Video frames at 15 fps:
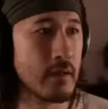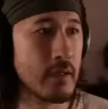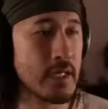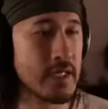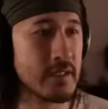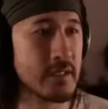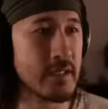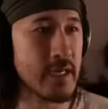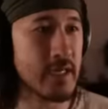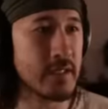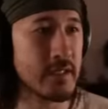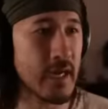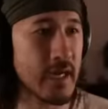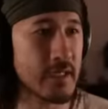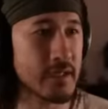He's-
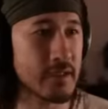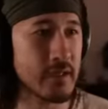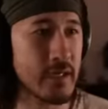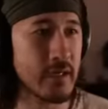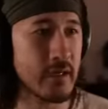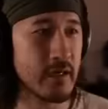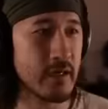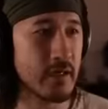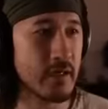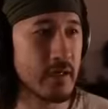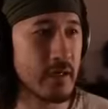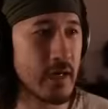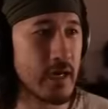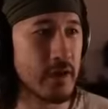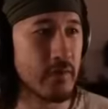he's actually-
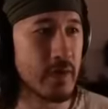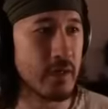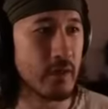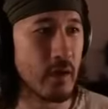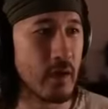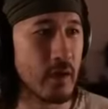I know he-